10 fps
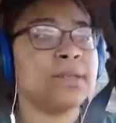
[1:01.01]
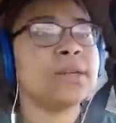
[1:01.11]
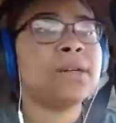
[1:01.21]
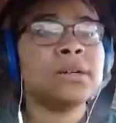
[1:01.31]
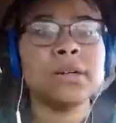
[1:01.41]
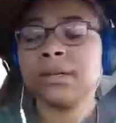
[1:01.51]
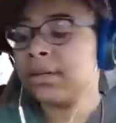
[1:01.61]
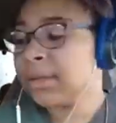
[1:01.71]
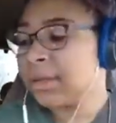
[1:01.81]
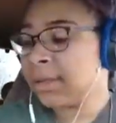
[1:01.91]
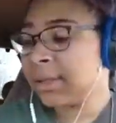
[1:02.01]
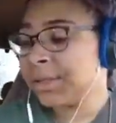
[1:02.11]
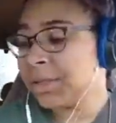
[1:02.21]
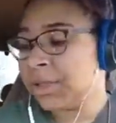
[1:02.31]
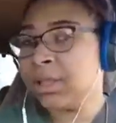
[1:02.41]

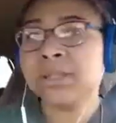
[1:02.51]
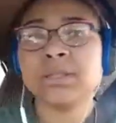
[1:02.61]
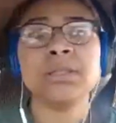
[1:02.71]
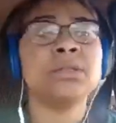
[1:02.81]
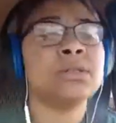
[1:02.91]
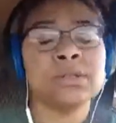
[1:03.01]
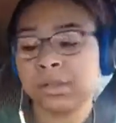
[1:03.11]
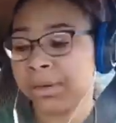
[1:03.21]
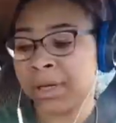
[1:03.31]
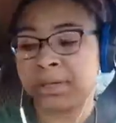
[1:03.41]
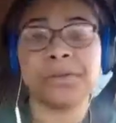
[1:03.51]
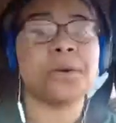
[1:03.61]
Lord Jesus. Okay, so the